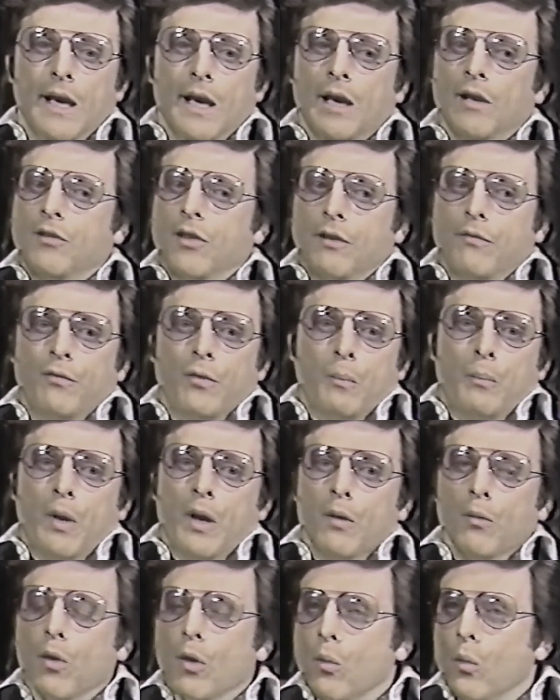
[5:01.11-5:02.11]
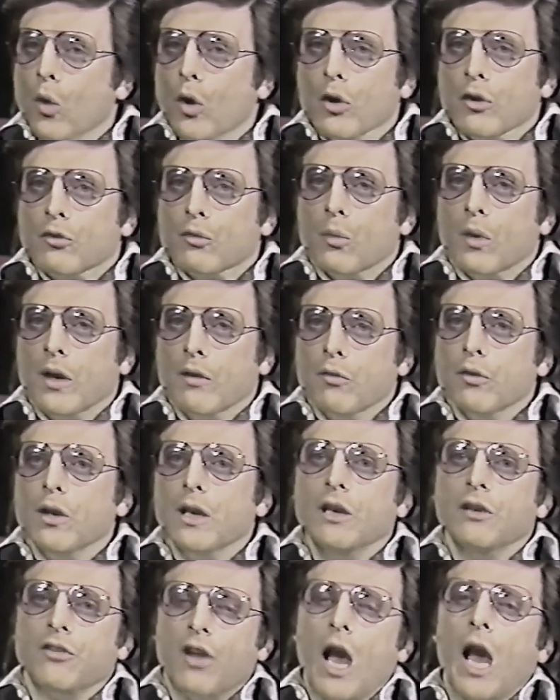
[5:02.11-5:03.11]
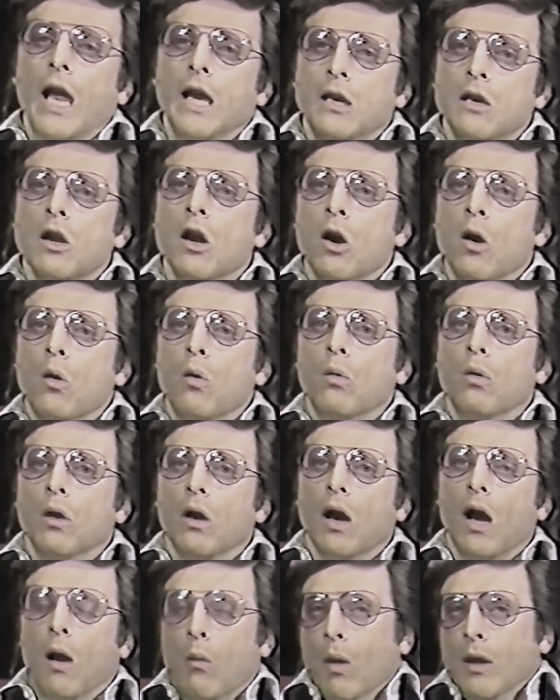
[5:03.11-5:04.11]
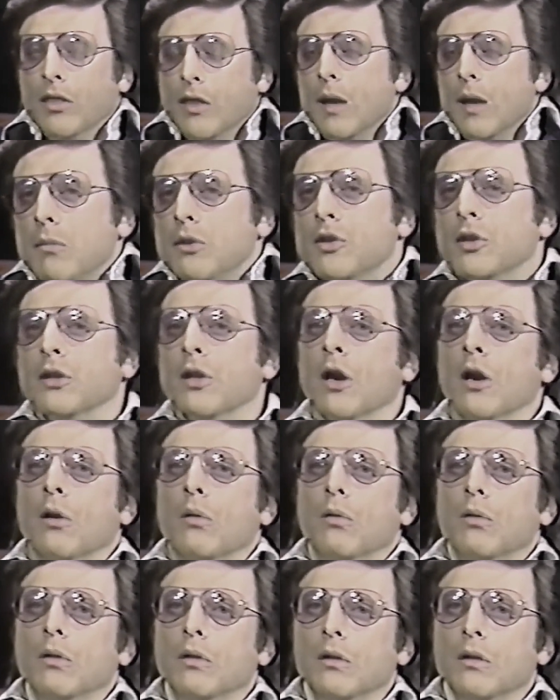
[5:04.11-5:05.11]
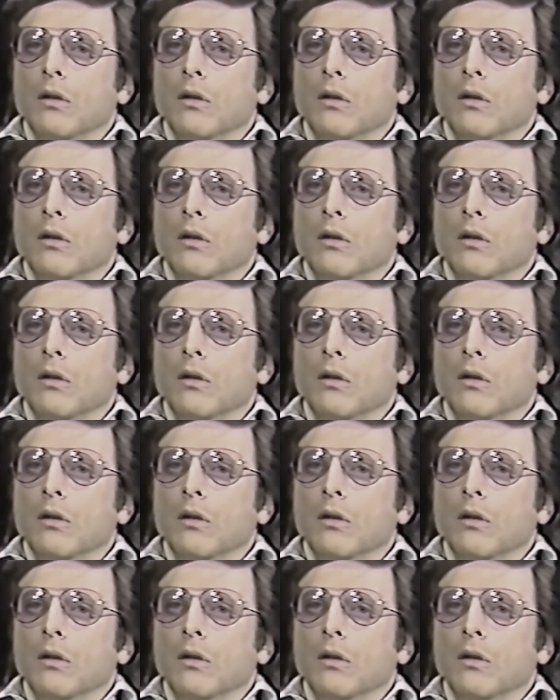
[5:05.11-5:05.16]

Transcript: is that for better or worse, whatever it is I know, I want to know.